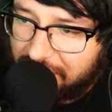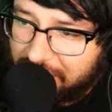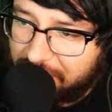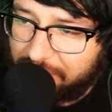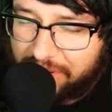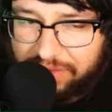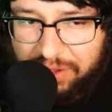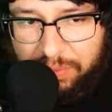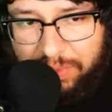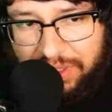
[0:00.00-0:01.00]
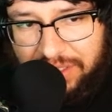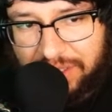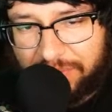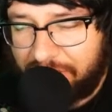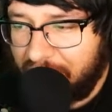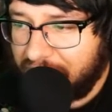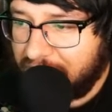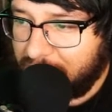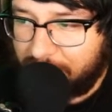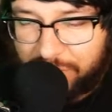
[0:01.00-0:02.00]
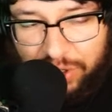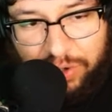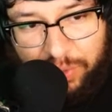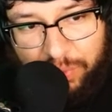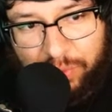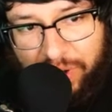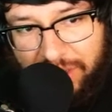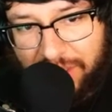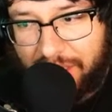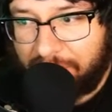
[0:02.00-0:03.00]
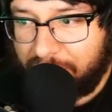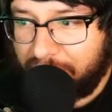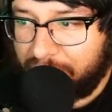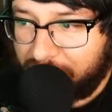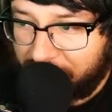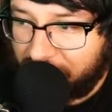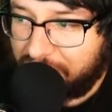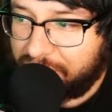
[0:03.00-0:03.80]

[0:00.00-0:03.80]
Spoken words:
Then we have the oblique slip faults, which are normal right lateral, reverse